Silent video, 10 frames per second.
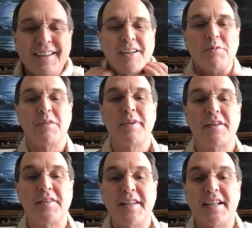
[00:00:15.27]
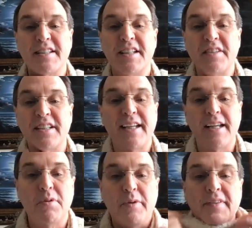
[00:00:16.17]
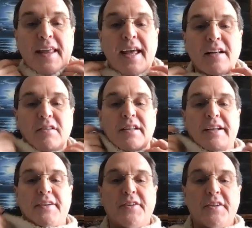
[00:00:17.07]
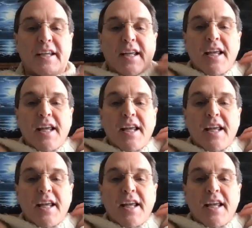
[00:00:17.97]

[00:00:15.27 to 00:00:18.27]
I'm going to be on the Thanksgiving table with that. Look like a turkey.